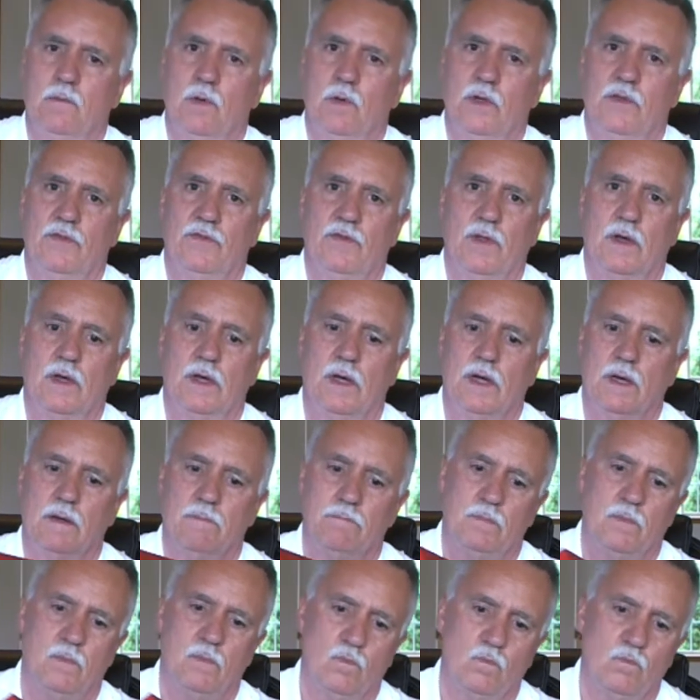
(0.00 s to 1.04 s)
with
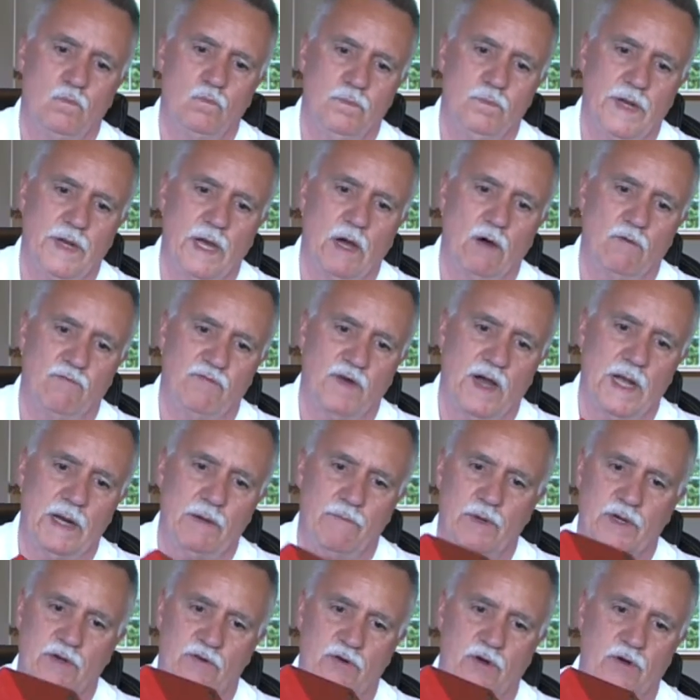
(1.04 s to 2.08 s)
the Delphi
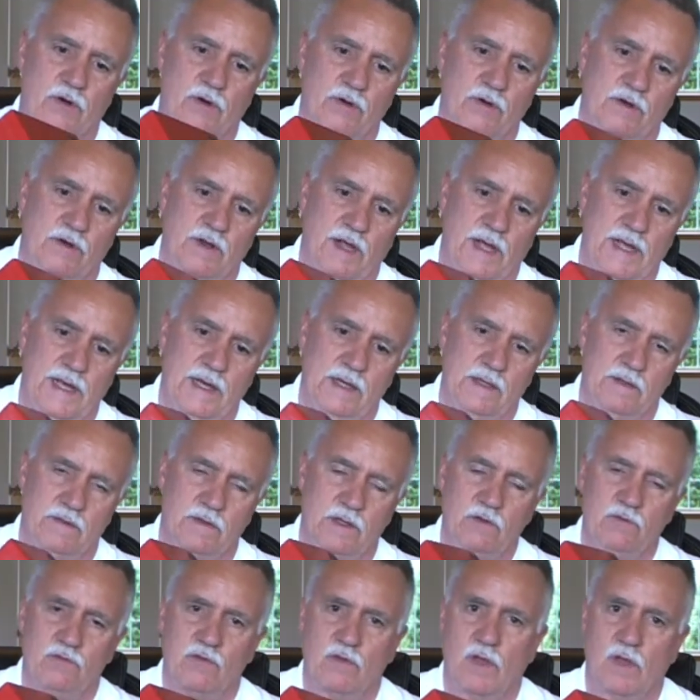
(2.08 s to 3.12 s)
return tag.
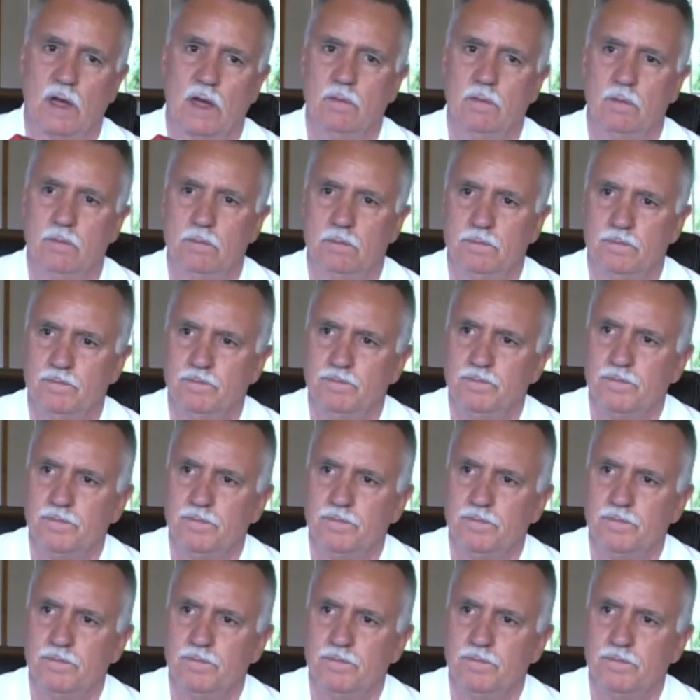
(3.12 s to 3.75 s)
These come